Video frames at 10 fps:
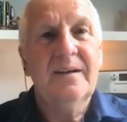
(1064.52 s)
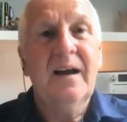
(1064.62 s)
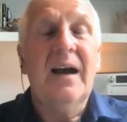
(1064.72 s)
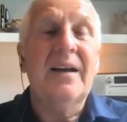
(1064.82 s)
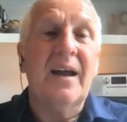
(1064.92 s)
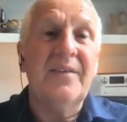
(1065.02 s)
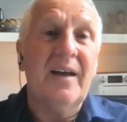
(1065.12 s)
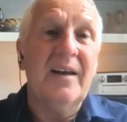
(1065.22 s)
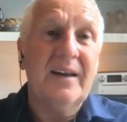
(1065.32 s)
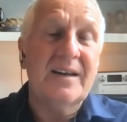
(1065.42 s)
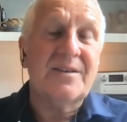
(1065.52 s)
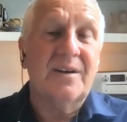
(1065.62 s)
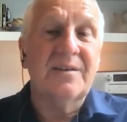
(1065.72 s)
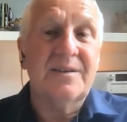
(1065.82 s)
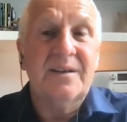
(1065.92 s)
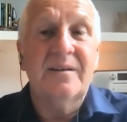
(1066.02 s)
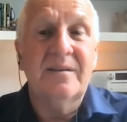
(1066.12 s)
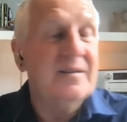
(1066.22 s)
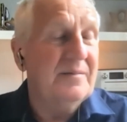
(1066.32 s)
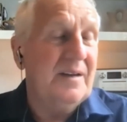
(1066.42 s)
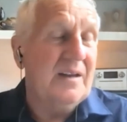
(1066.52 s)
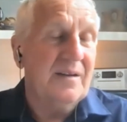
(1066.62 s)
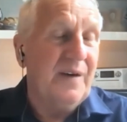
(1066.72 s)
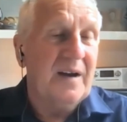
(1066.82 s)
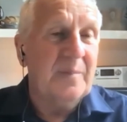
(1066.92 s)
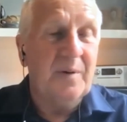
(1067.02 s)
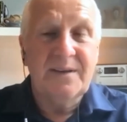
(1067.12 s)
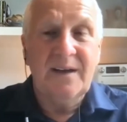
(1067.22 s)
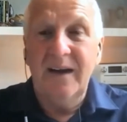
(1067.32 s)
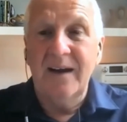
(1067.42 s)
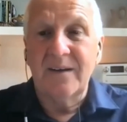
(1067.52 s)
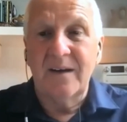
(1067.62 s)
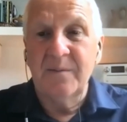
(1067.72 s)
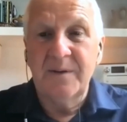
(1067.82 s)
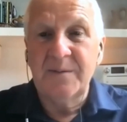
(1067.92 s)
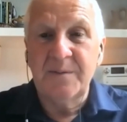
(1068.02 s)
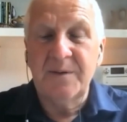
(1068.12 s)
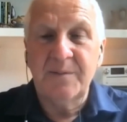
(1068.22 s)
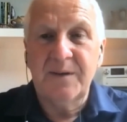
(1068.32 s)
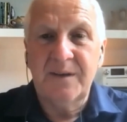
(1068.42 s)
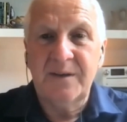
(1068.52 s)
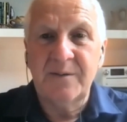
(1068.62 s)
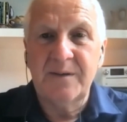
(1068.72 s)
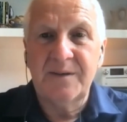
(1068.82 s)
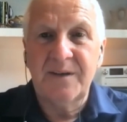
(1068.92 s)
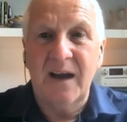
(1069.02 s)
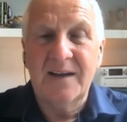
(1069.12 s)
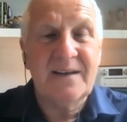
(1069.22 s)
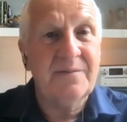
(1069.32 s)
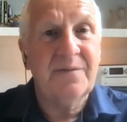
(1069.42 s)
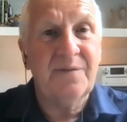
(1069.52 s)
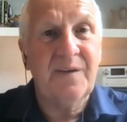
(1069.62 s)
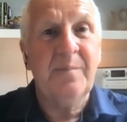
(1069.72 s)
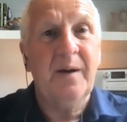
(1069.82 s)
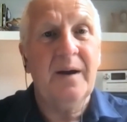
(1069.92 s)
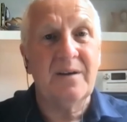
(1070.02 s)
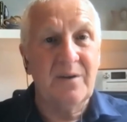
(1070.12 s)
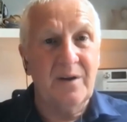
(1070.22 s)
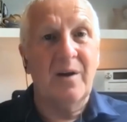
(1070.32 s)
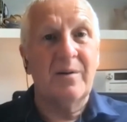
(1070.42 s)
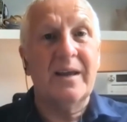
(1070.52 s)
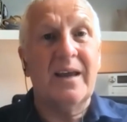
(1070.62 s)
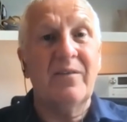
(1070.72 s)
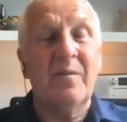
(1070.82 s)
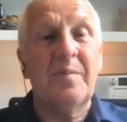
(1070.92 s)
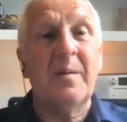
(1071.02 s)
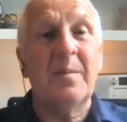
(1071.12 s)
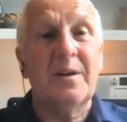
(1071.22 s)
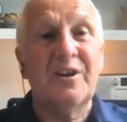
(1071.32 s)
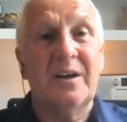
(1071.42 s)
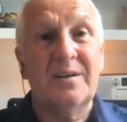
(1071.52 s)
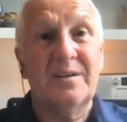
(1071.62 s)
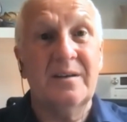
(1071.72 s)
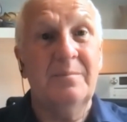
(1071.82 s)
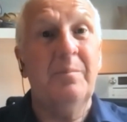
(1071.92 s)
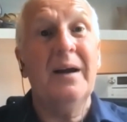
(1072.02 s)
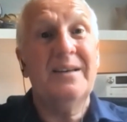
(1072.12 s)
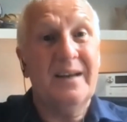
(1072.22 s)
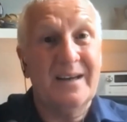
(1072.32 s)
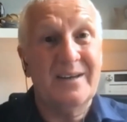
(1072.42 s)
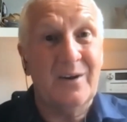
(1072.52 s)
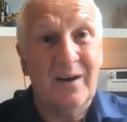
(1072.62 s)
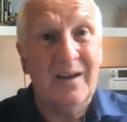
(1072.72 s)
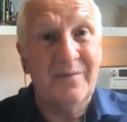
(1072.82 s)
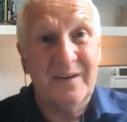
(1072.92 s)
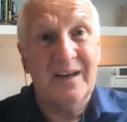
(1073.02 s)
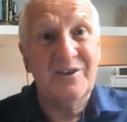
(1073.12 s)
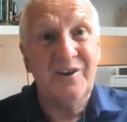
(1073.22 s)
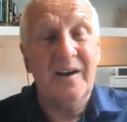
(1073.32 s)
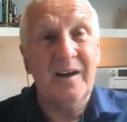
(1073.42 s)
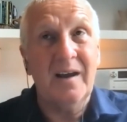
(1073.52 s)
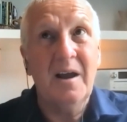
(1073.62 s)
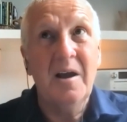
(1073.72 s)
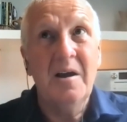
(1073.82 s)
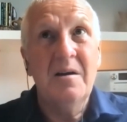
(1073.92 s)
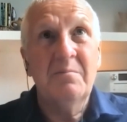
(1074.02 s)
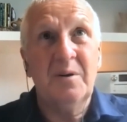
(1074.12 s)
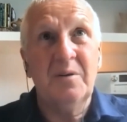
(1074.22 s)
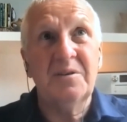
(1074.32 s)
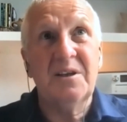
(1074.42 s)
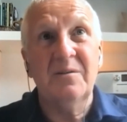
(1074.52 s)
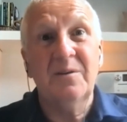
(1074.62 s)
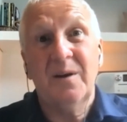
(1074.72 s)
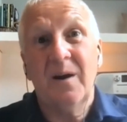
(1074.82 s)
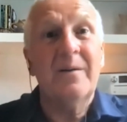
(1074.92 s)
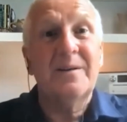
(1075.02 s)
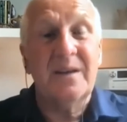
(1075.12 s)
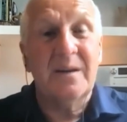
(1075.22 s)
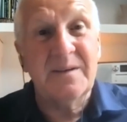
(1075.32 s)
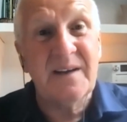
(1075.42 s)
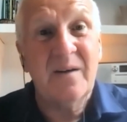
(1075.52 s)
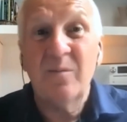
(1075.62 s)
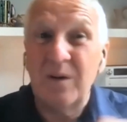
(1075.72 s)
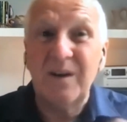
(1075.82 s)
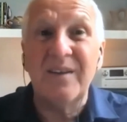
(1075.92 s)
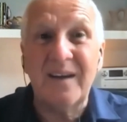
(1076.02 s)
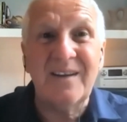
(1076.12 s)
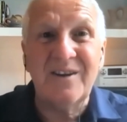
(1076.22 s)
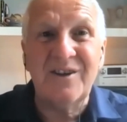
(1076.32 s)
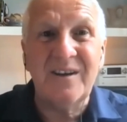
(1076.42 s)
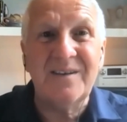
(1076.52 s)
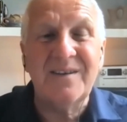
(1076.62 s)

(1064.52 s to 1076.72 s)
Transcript: And that leads on to the final point I had on it, which was asking for feedback. So not only giving people the chance to buy tickets online for next year, but also going to them and saying, what do you think of this year's?